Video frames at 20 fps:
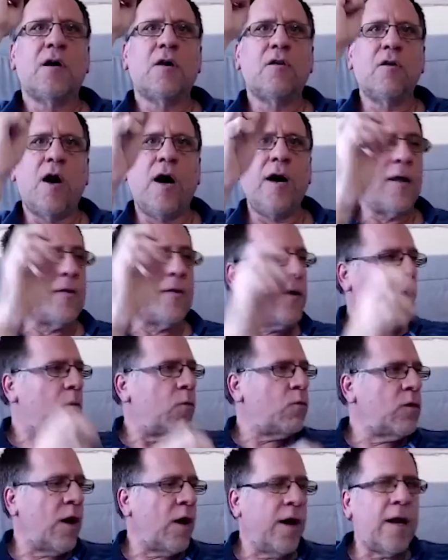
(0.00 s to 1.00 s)
not, the,
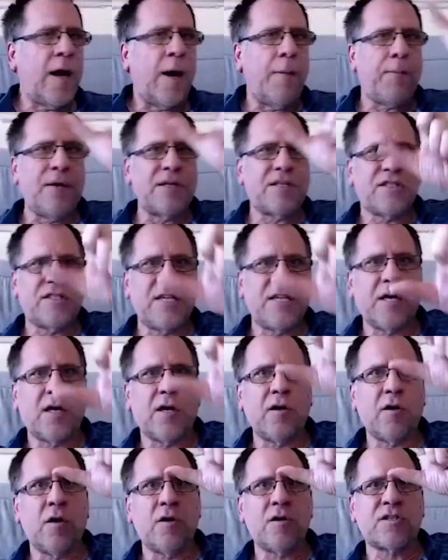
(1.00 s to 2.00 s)
not a
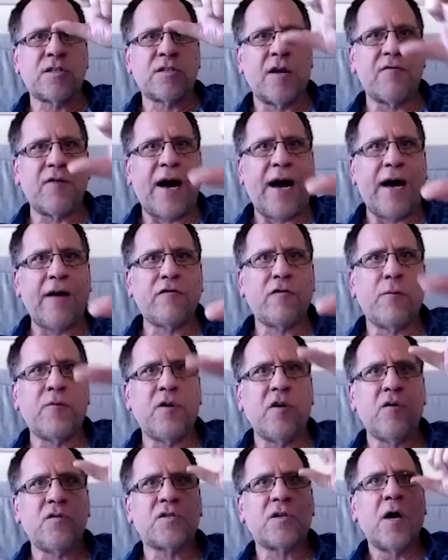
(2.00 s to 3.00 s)
particular set of
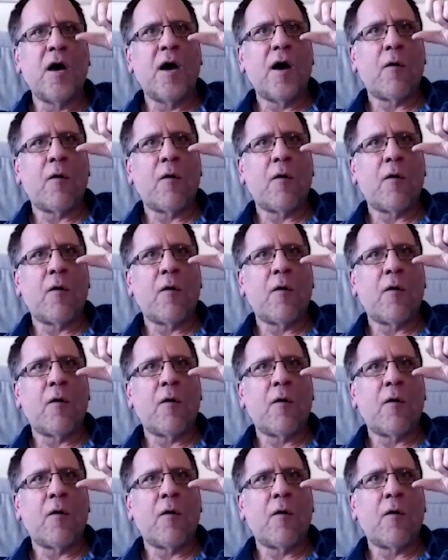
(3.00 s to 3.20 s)
attributes